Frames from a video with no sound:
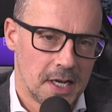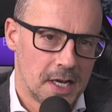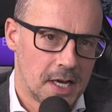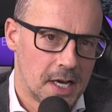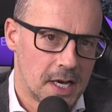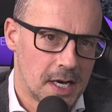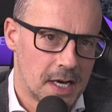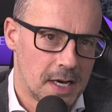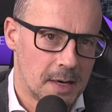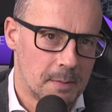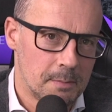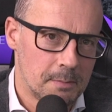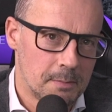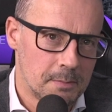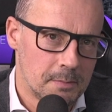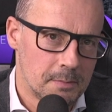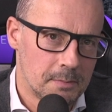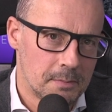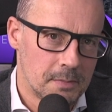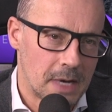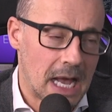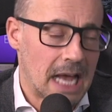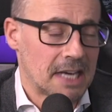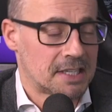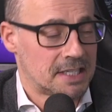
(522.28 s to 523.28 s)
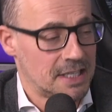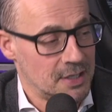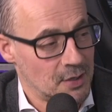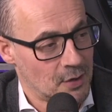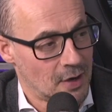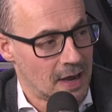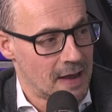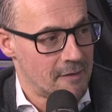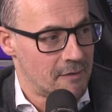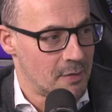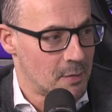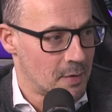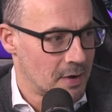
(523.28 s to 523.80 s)
Um, actually, not
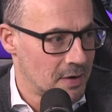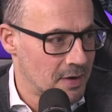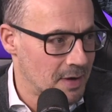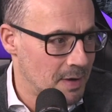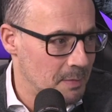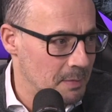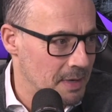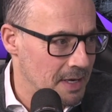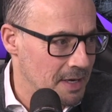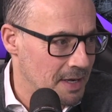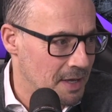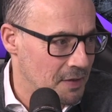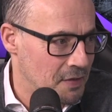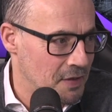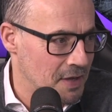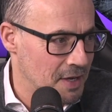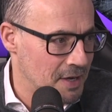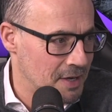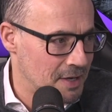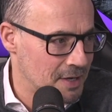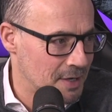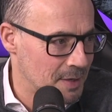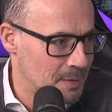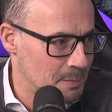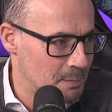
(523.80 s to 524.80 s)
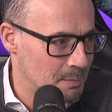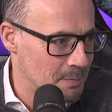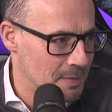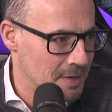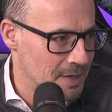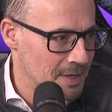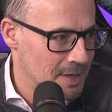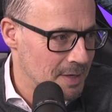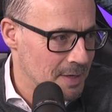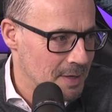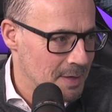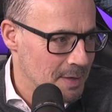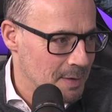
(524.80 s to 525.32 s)
everyone. I mean, I think um,
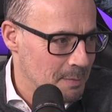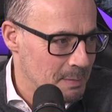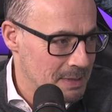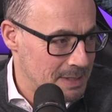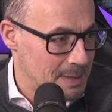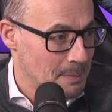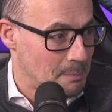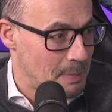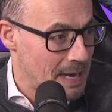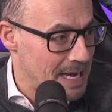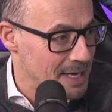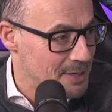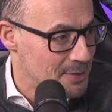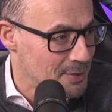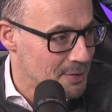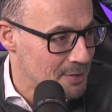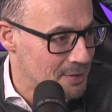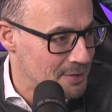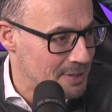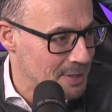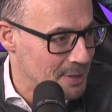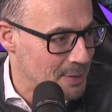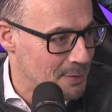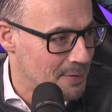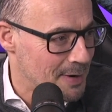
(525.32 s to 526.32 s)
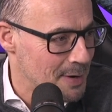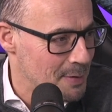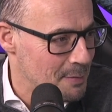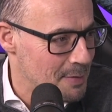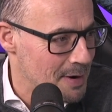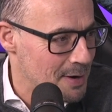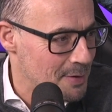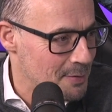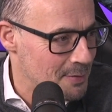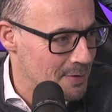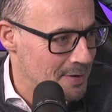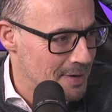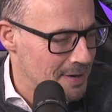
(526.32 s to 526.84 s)
Mister Bezos did quite
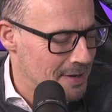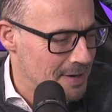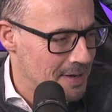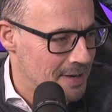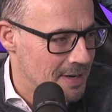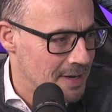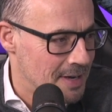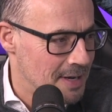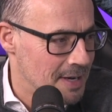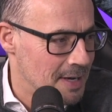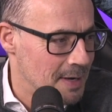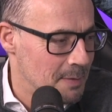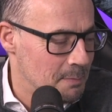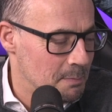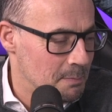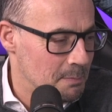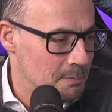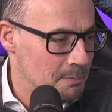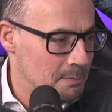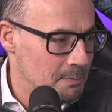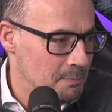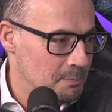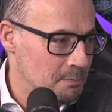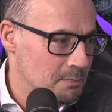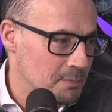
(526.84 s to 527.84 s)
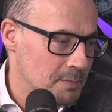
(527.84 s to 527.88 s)
well. Um,